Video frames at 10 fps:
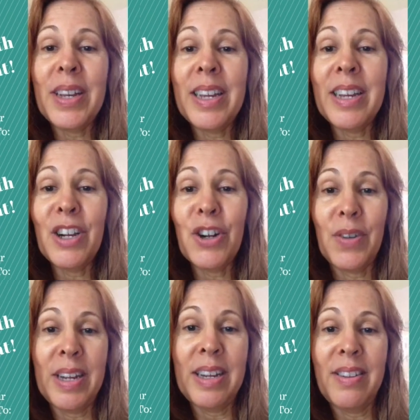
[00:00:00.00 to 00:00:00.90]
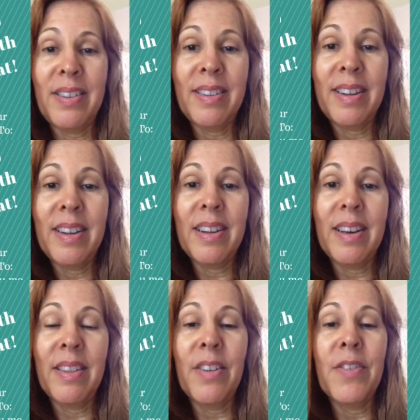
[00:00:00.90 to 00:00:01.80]
increase
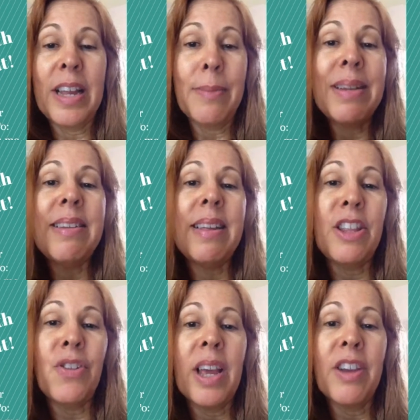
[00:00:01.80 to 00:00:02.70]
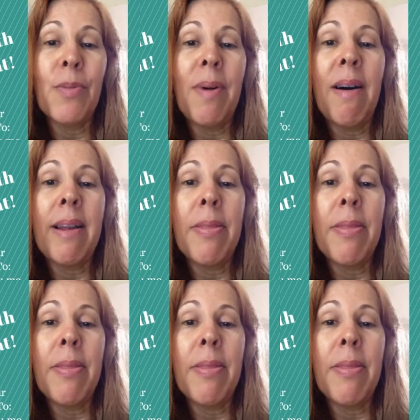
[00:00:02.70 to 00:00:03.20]
the vitamin D that you get in your body.